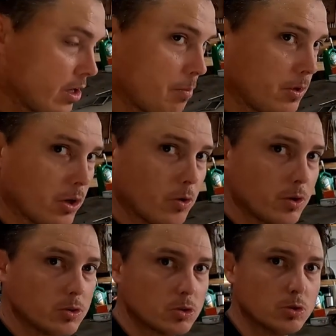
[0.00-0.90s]
going
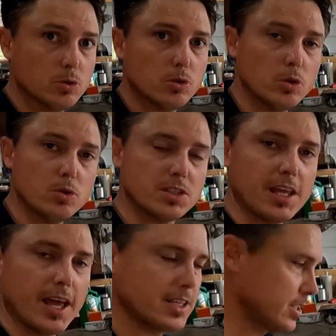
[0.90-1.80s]
to use the
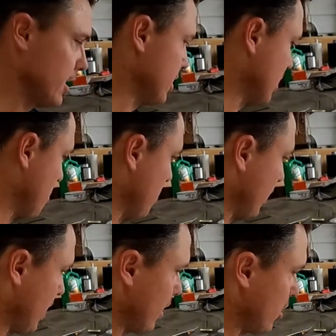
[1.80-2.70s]
excess. I'm going to kind
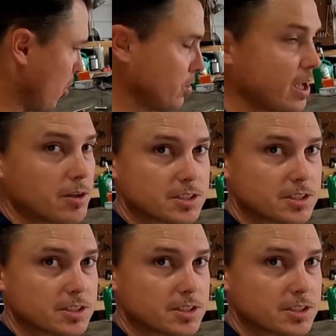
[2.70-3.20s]
of coat the outside